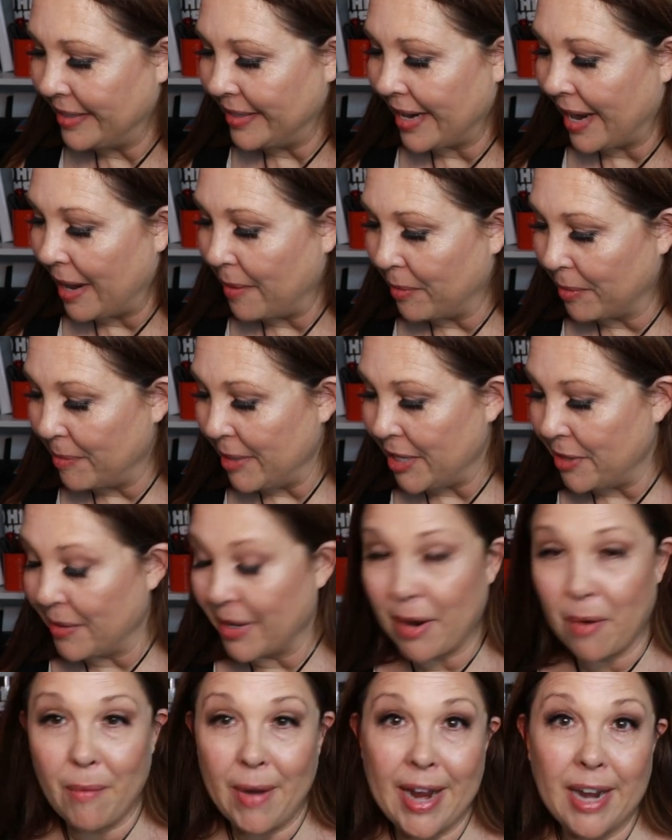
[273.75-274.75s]
I will be
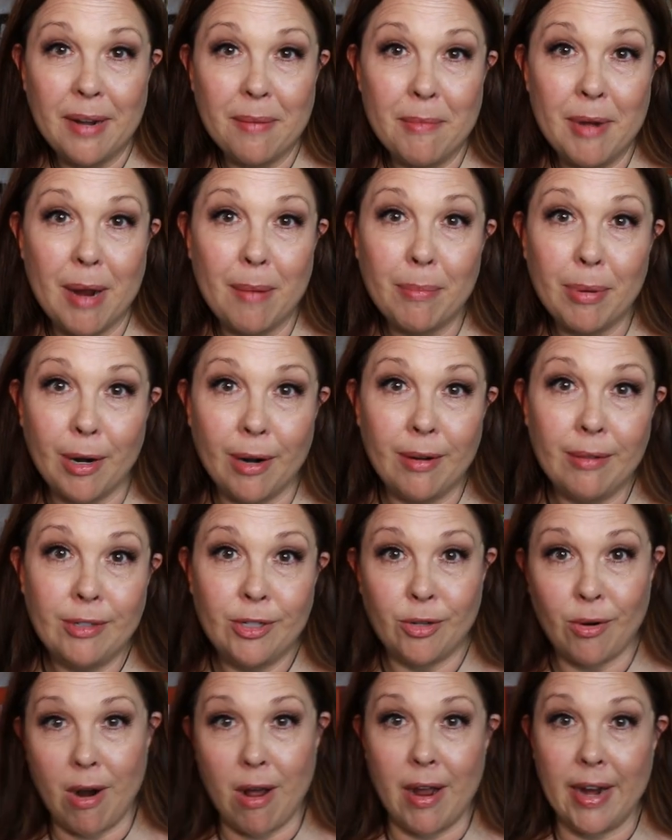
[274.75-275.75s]
doing a random number
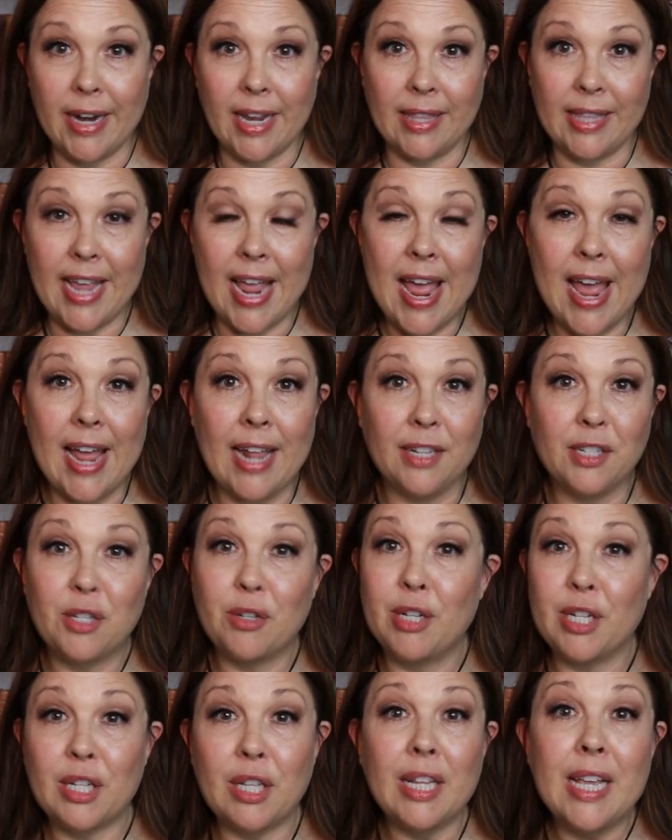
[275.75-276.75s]
drawing at the end.
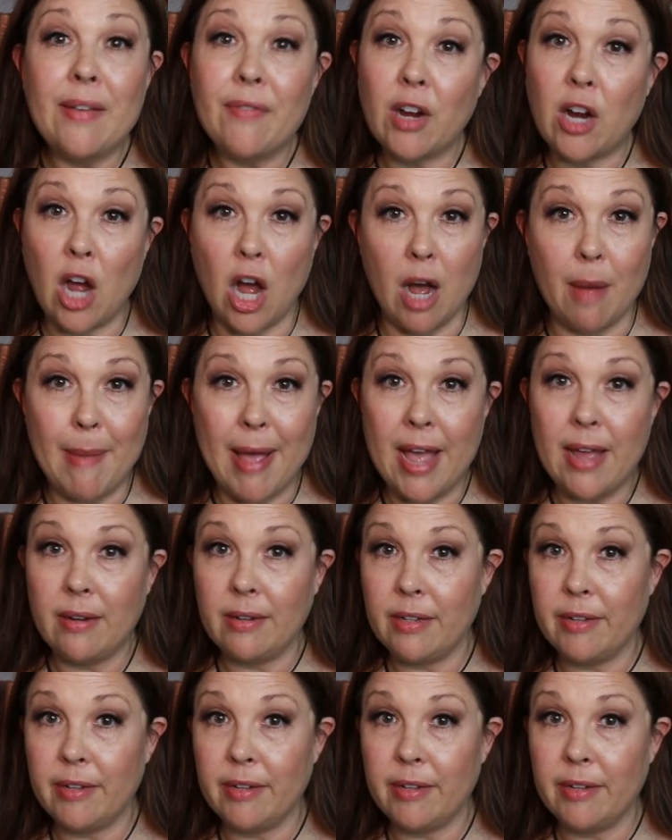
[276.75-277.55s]
So just leave a comment.